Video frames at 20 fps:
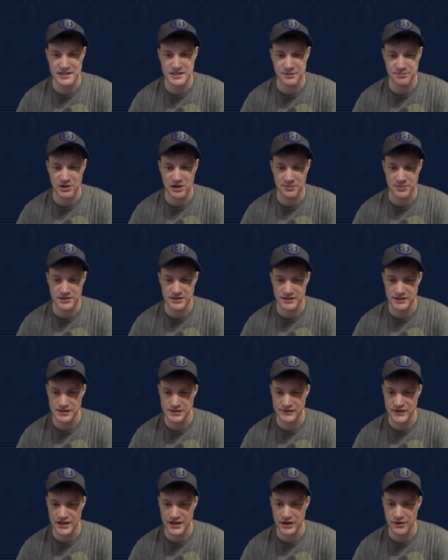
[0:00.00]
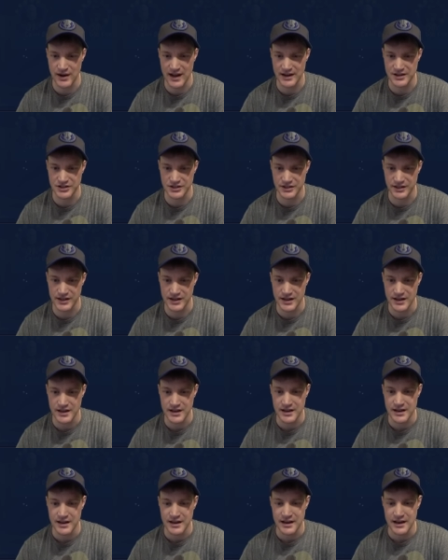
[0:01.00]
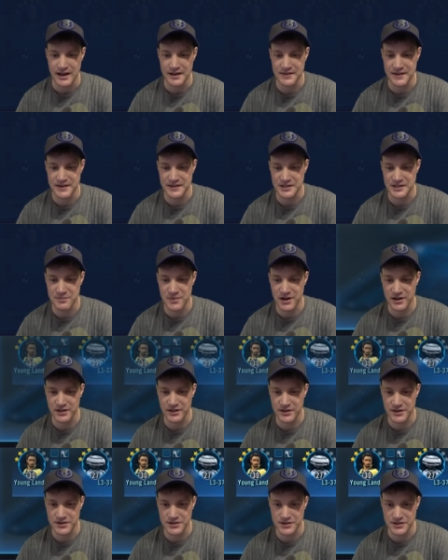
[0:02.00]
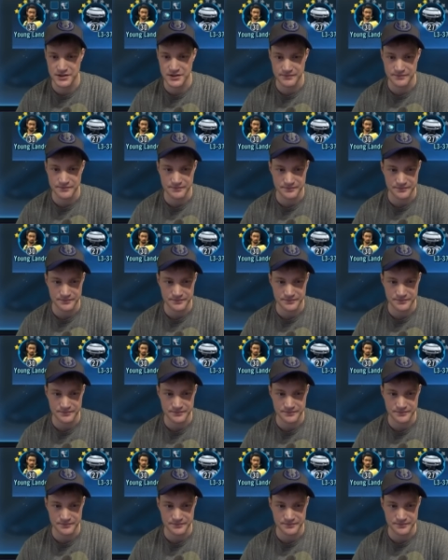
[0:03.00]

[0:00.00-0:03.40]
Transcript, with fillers: That's the purpose of this video, actually. And then Smugglers,